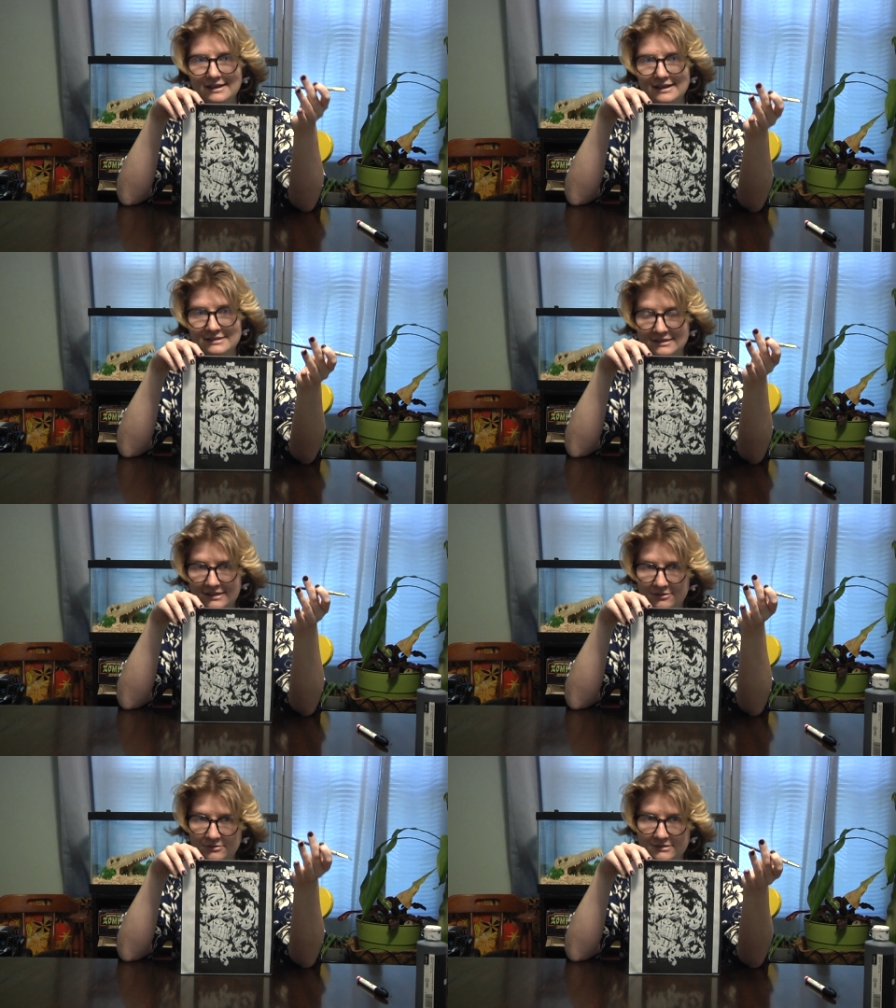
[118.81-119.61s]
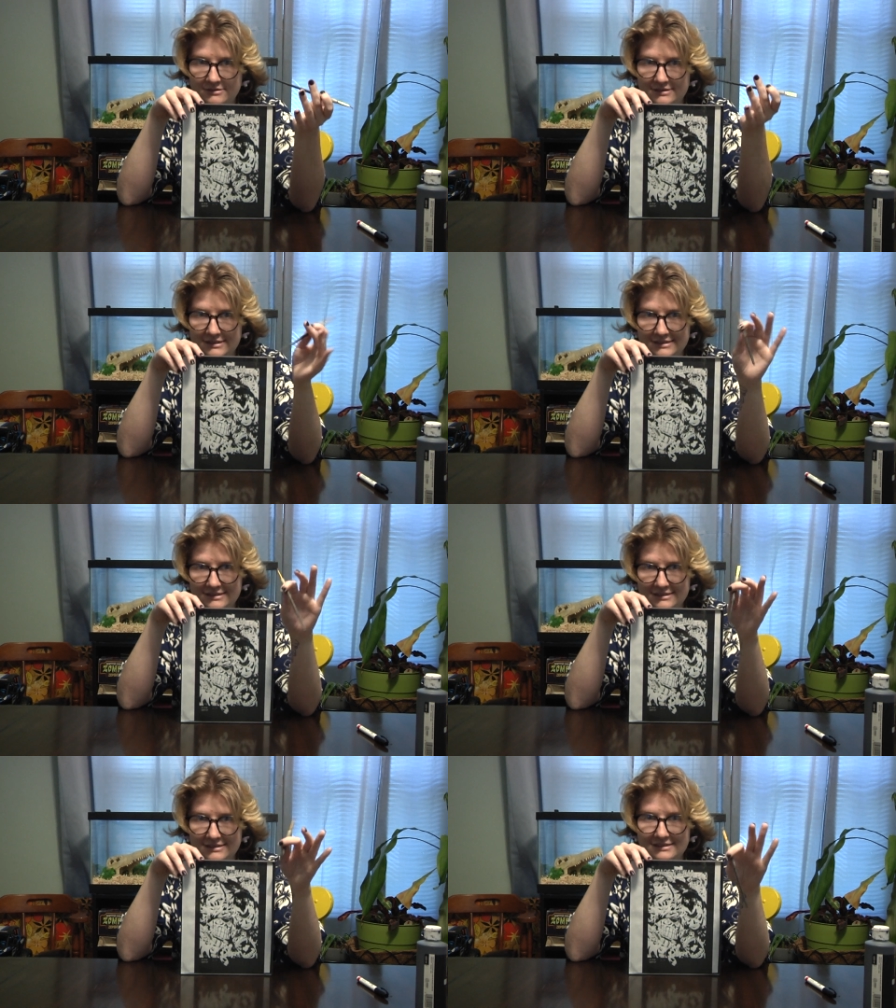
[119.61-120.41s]
it's a little,
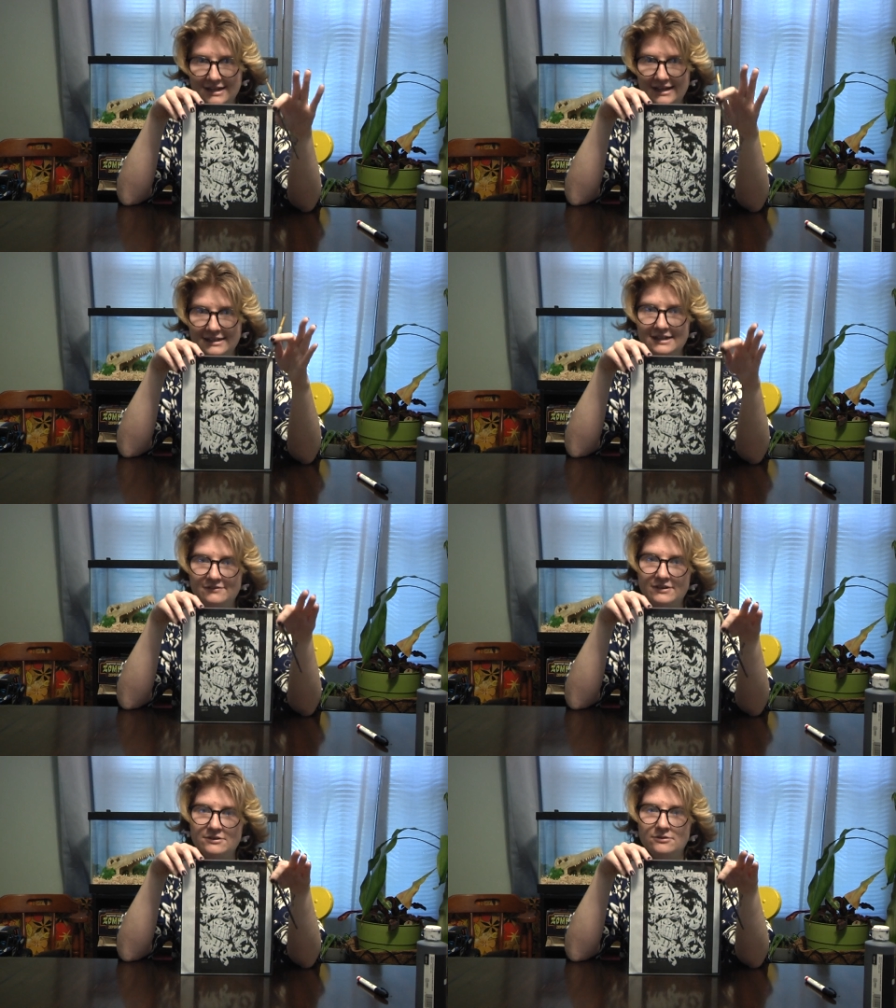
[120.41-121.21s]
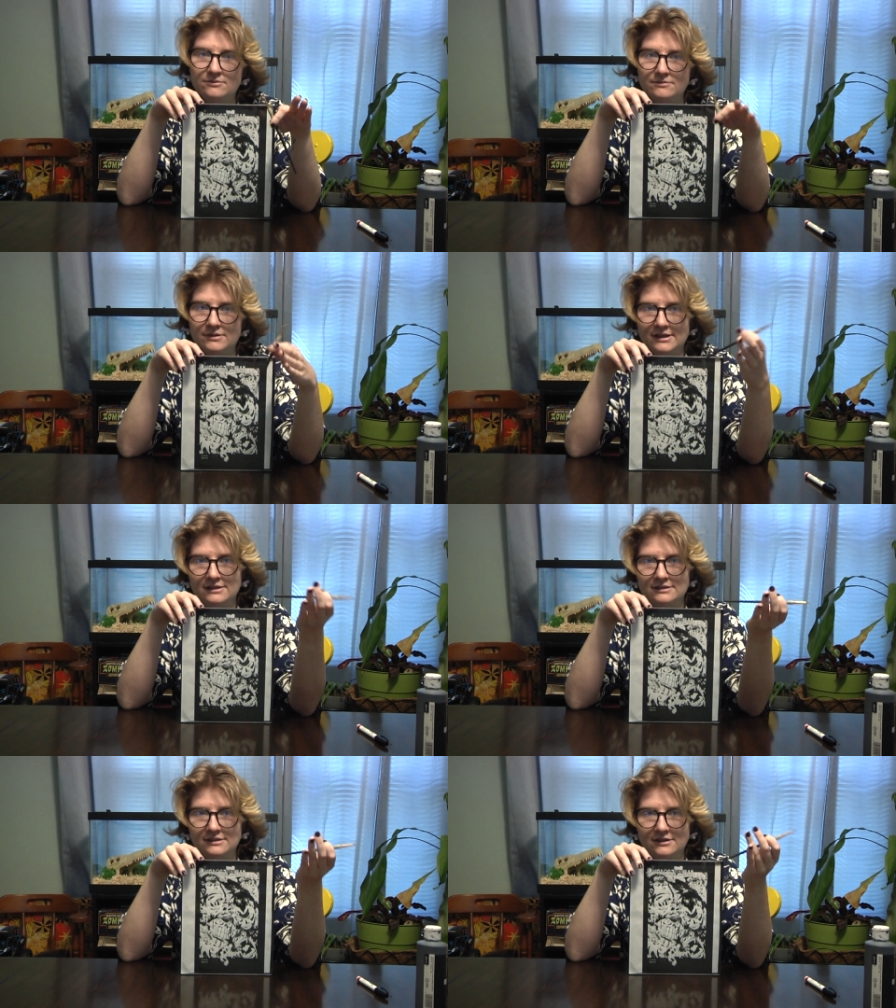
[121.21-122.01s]
it's kind of difficult,
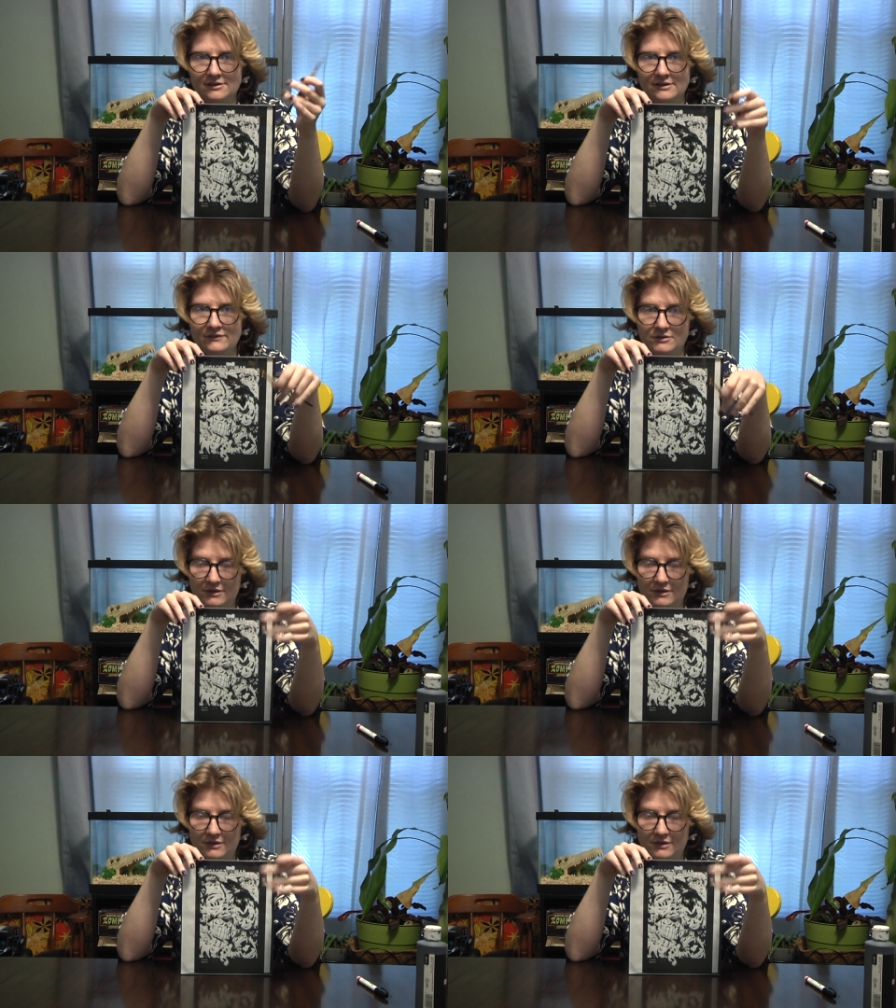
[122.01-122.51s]
but you know, if you